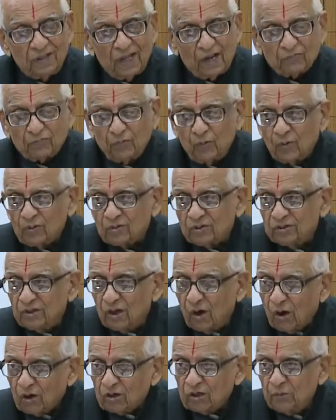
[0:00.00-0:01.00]
Therefore,
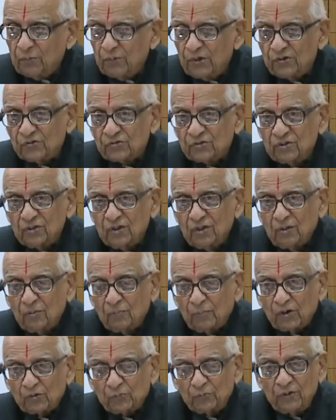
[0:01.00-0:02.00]
the arguments
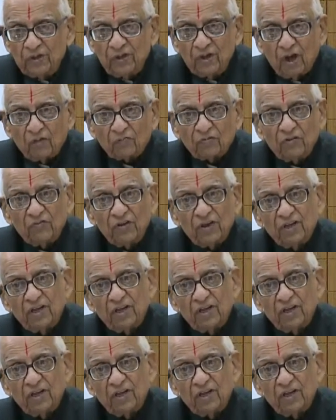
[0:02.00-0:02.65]
must be of a